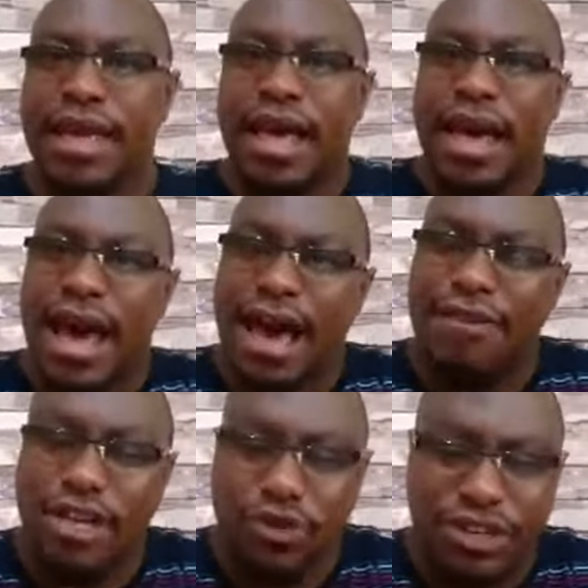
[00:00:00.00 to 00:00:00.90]

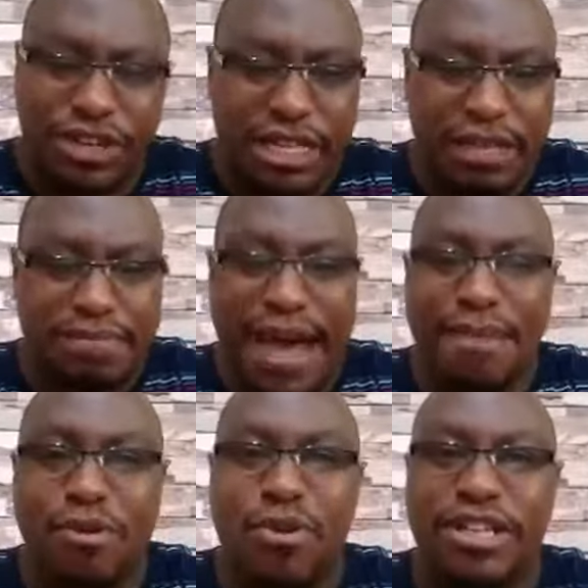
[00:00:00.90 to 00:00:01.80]
Haven't we seen in the
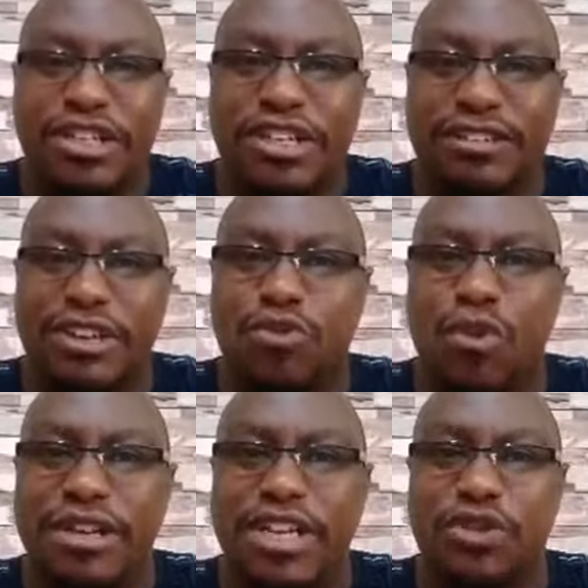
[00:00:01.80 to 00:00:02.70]
Bible when Jesus
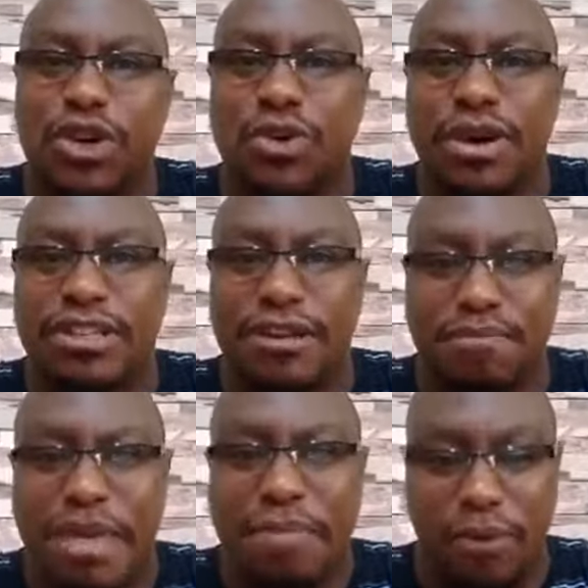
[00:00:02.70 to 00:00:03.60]
wanted to cure some
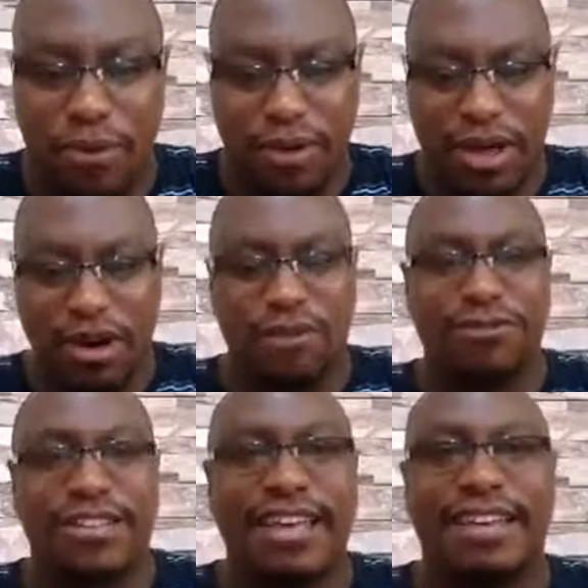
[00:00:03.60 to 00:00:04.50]
people of
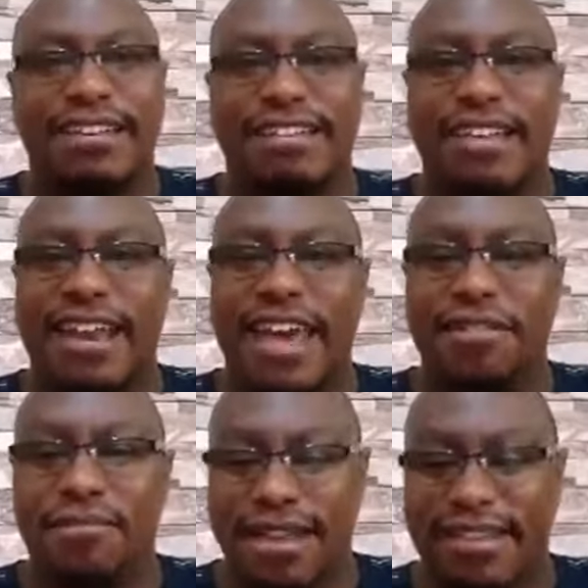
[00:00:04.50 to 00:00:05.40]
sicknesses and
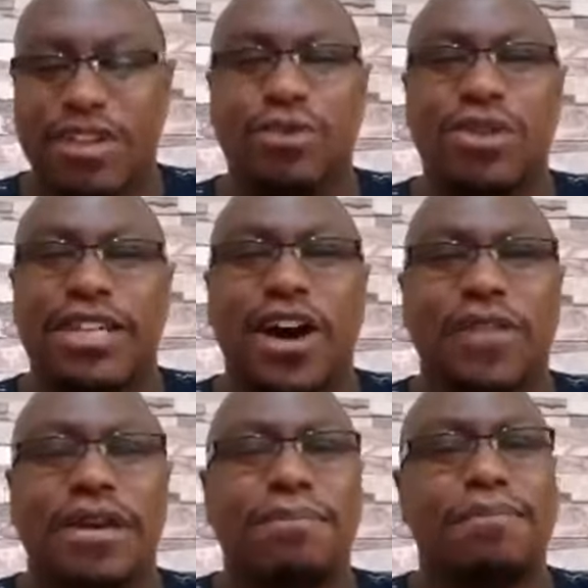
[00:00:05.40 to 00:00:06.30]
ailments, he would tell
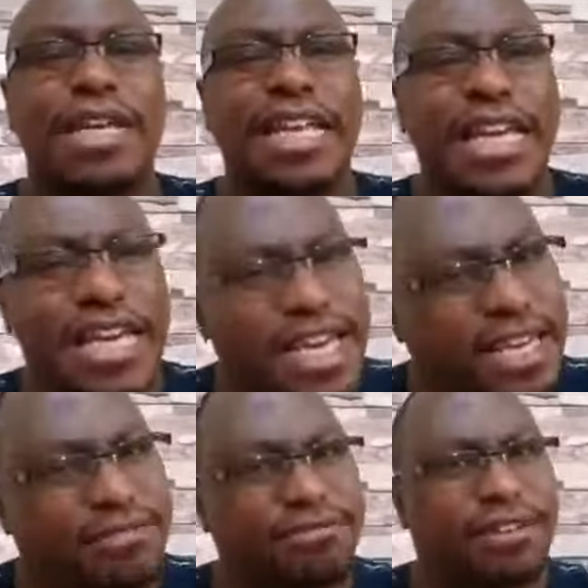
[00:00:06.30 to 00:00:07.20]
them,
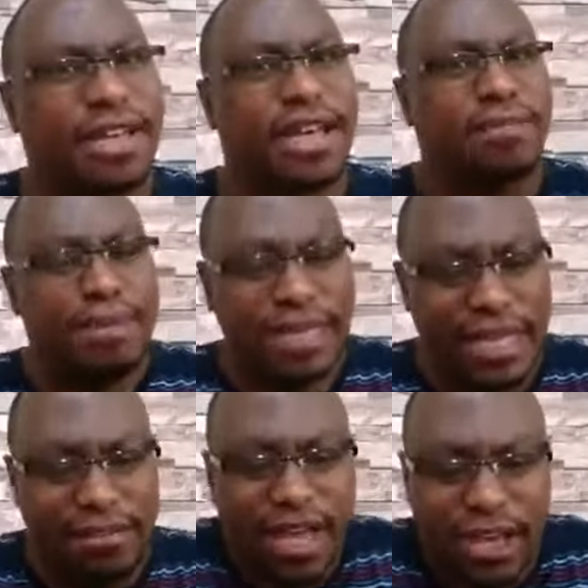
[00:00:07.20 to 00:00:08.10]
believe.
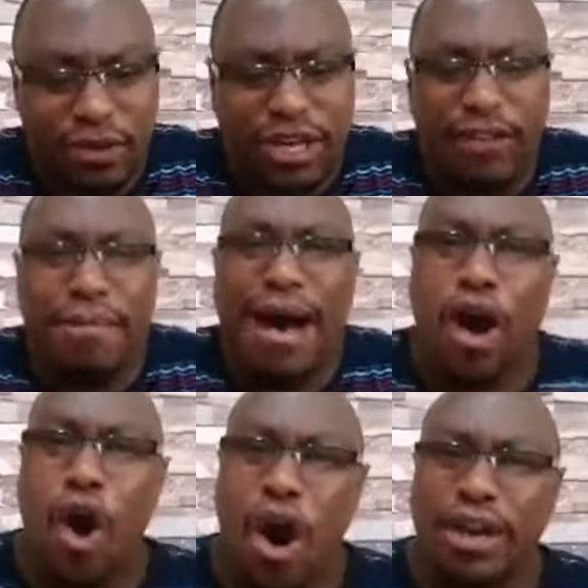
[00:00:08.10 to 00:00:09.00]
Believe. He would tell them
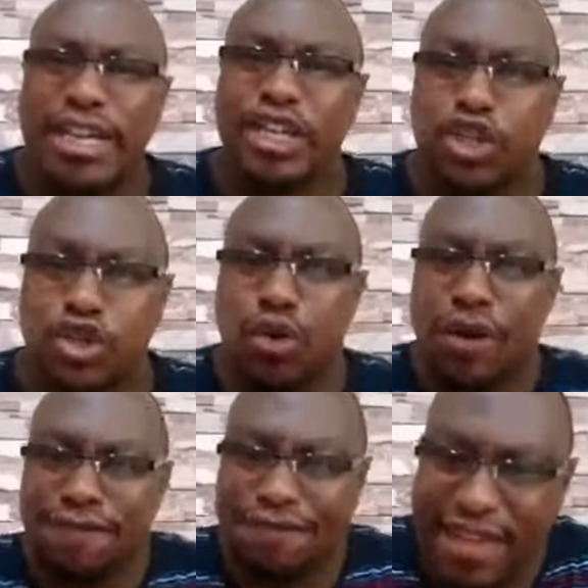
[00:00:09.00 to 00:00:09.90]
according to
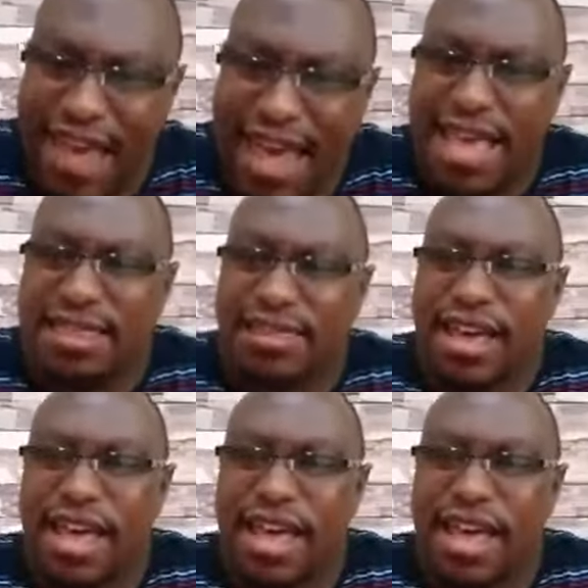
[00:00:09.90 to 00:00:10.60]
your faith.